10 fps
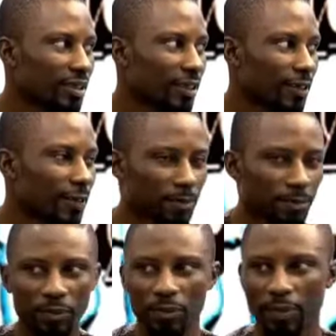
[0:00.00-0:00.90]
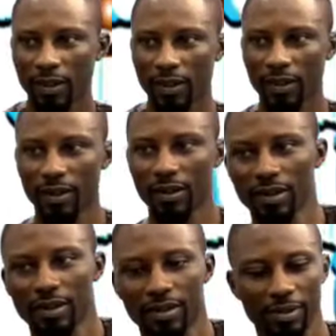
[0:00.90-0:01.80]
Okay.
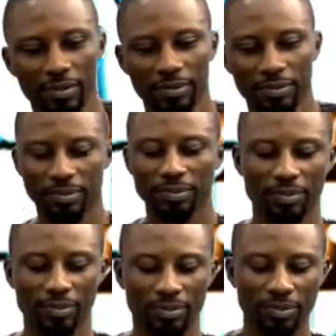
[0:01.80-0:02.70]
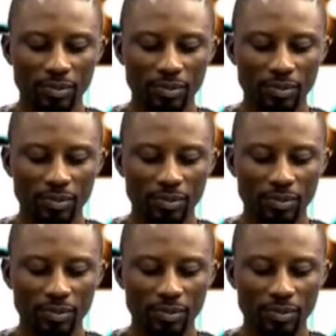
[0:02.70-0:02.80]
Mr. Amadu, you